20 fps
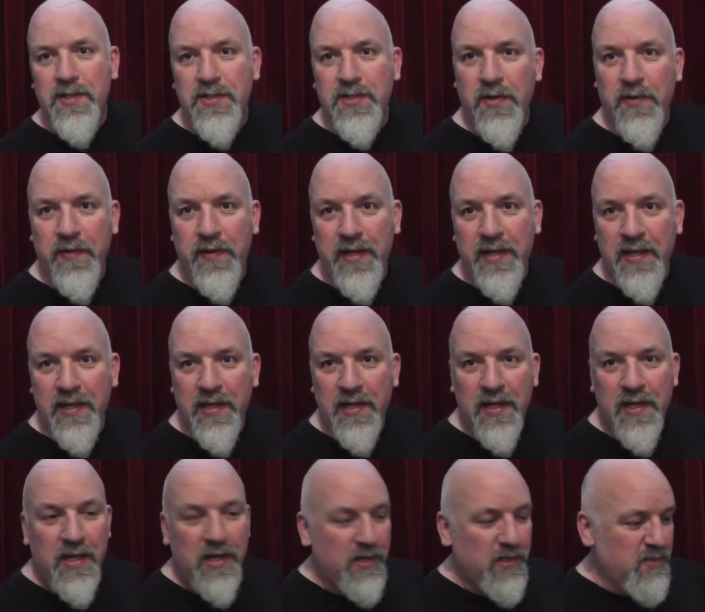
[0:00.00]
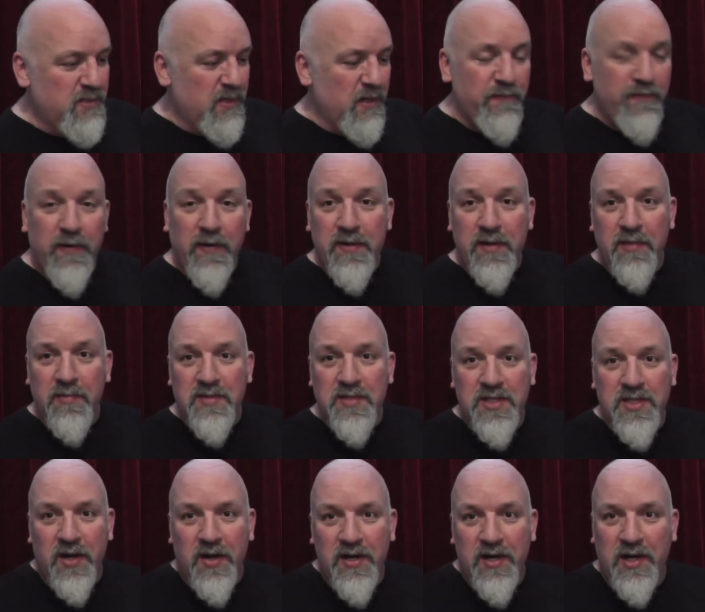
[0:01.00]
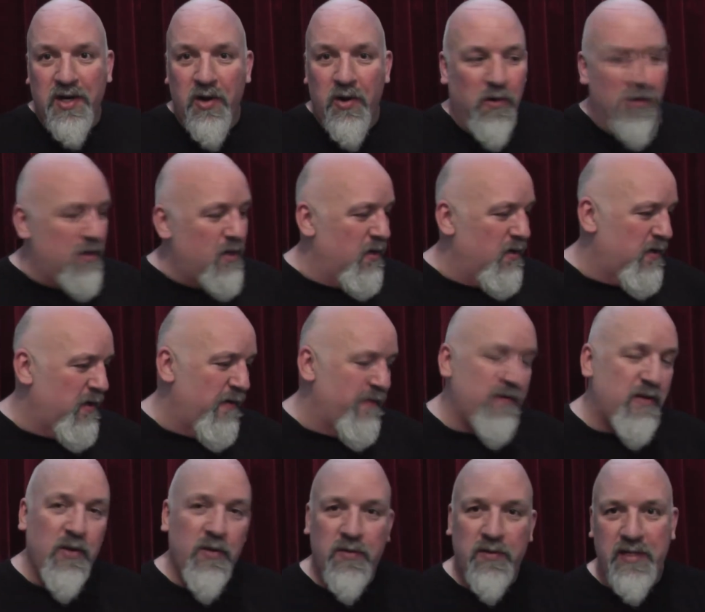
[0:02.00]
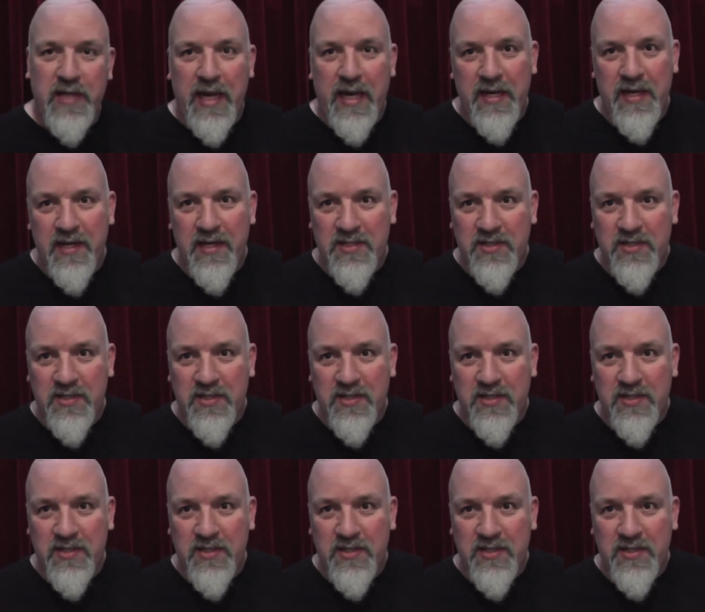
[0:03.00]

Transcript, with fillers: Sorry. Because if I don't start the clock, I'll have to look down at